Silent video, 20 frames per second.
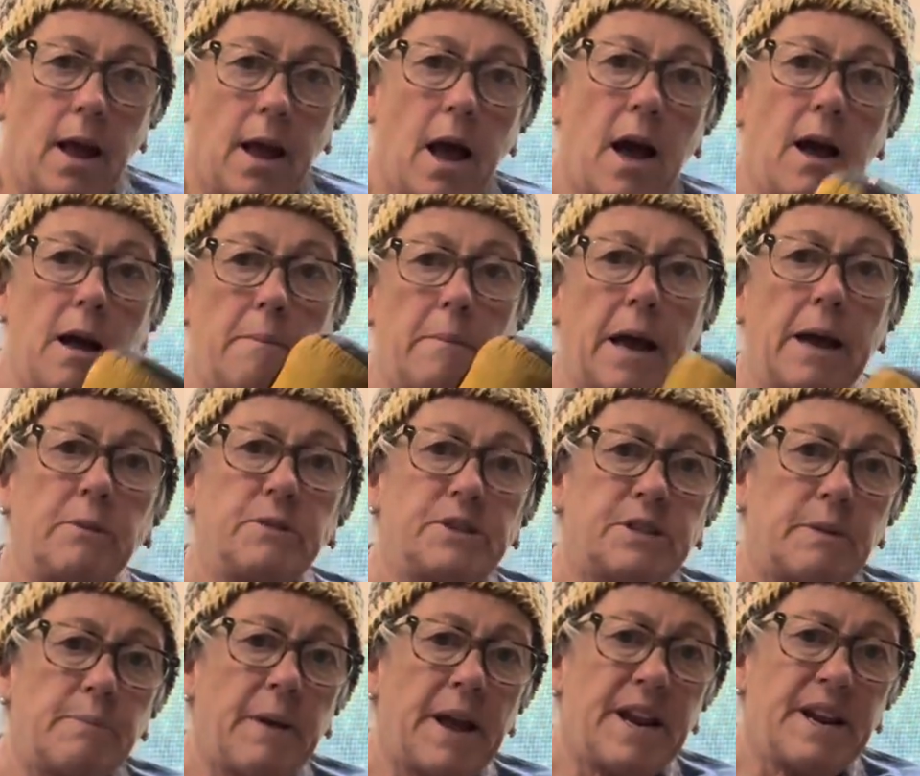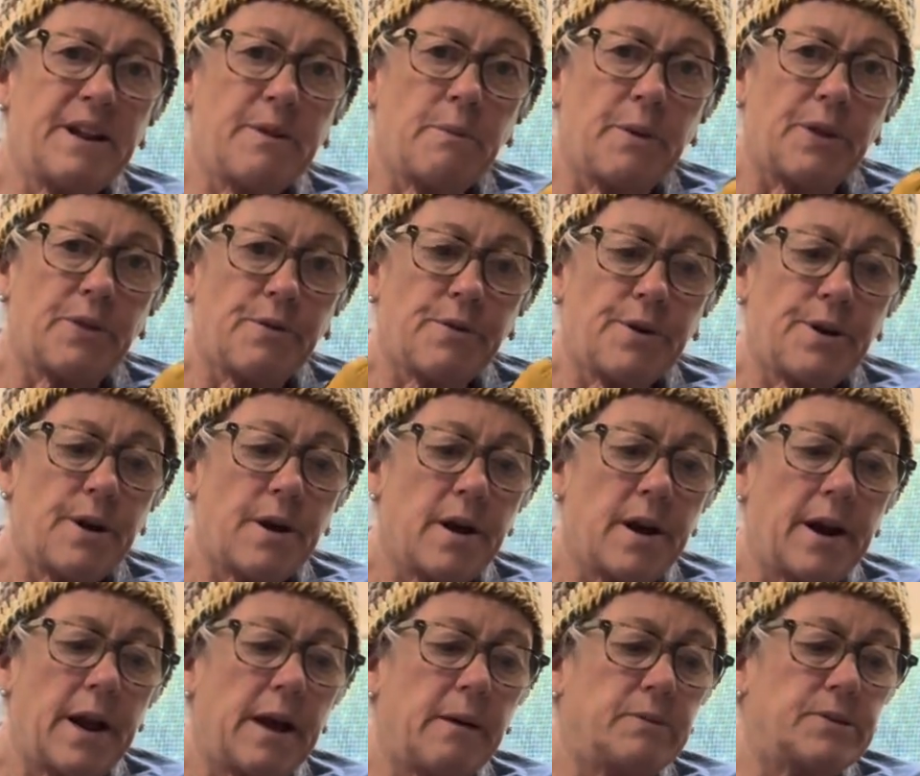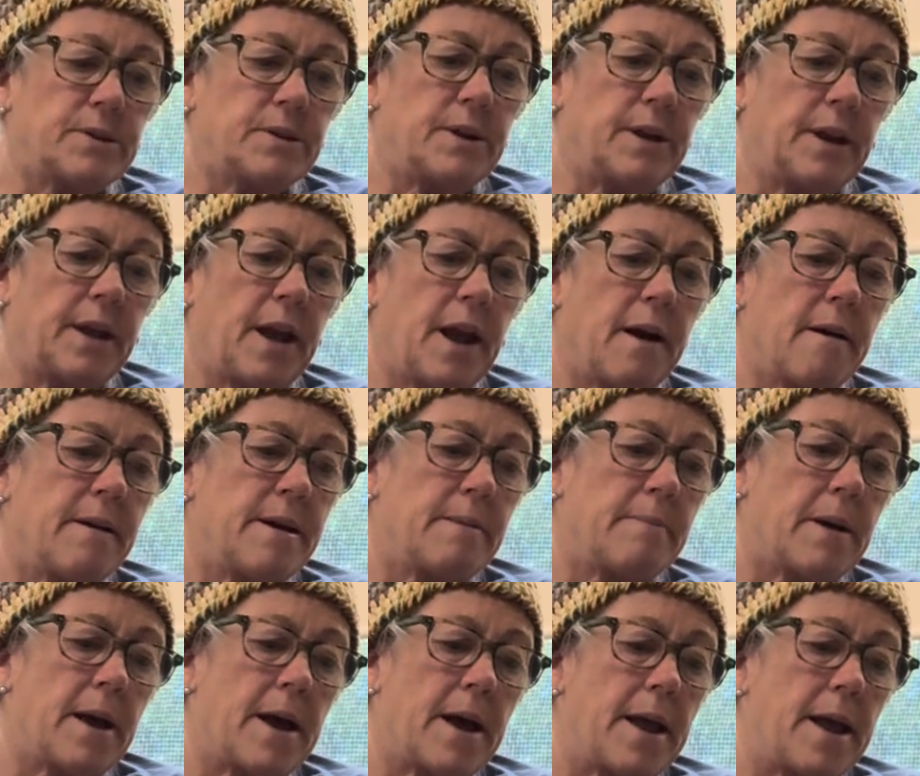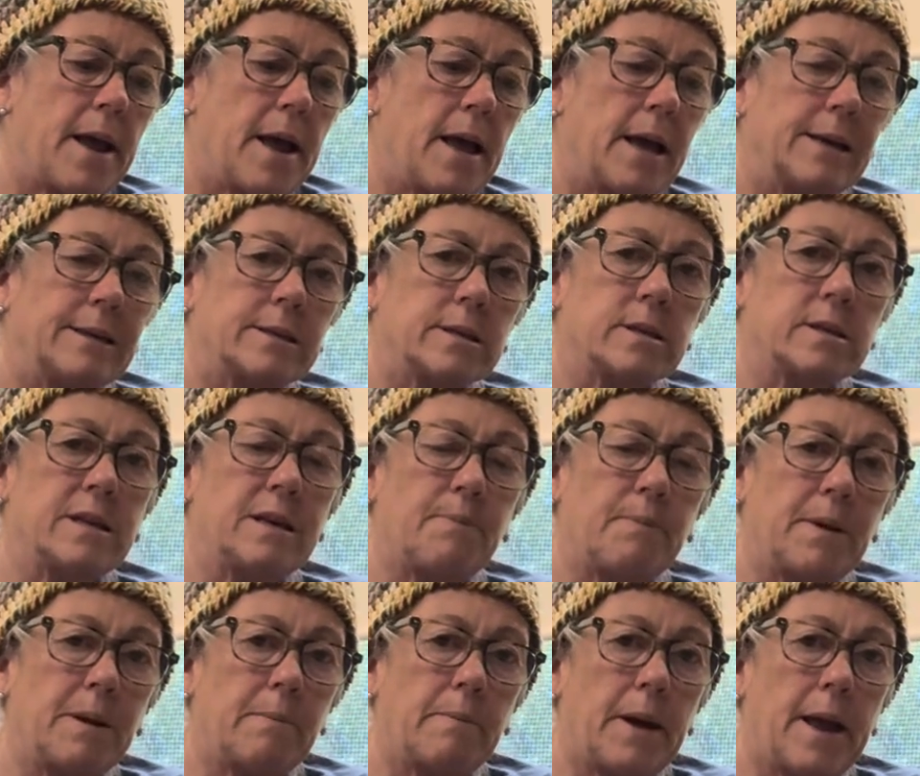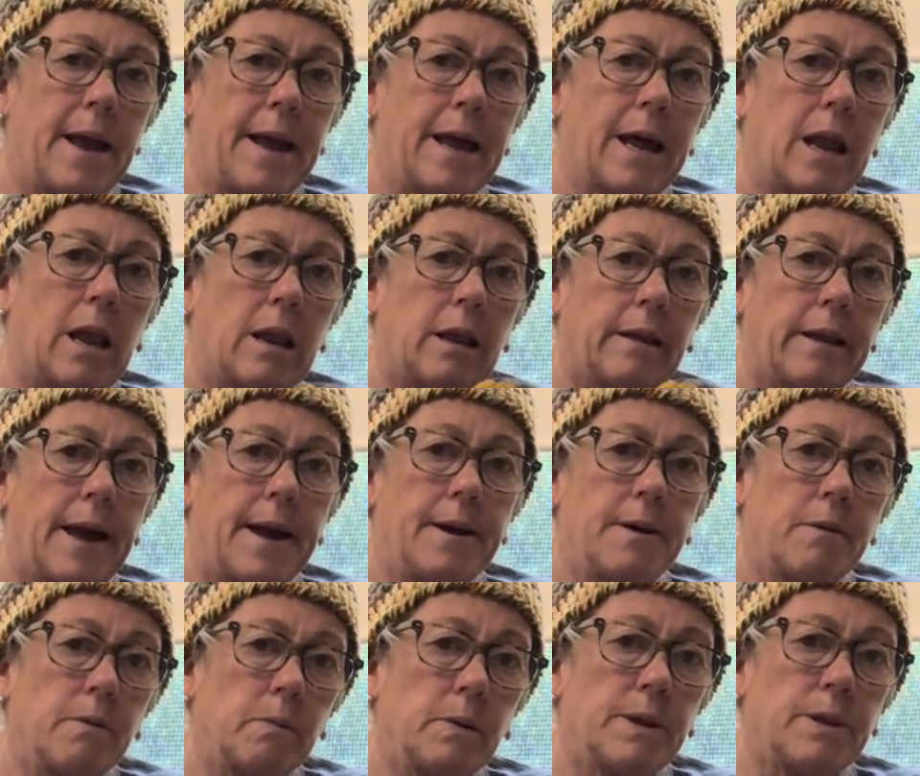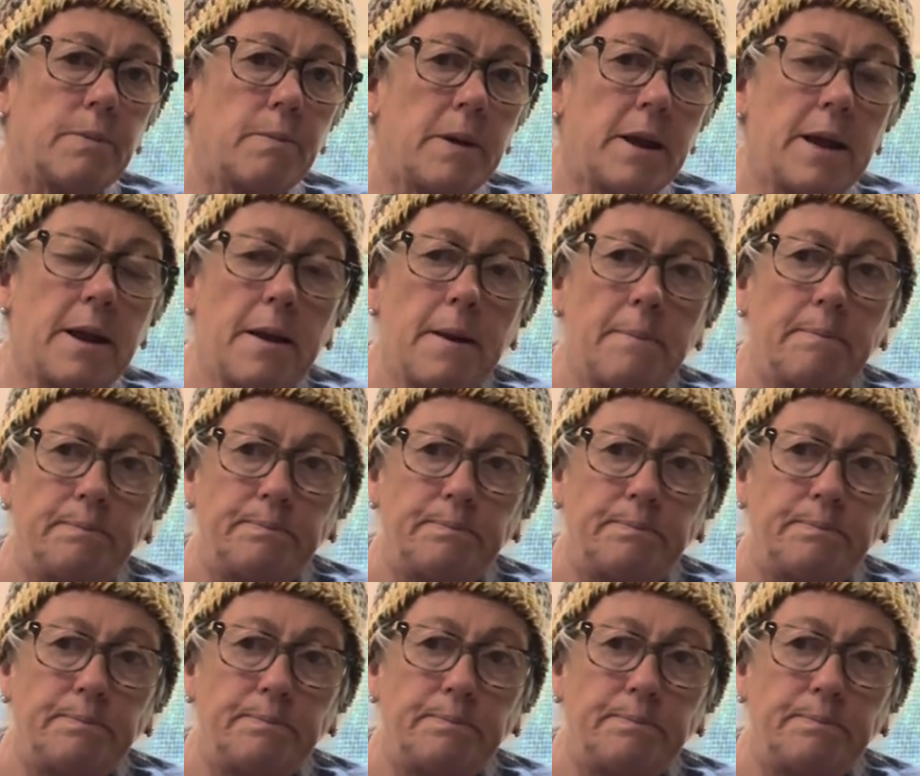I was debating whether or not I was going to carry my sleeping bag liner with me,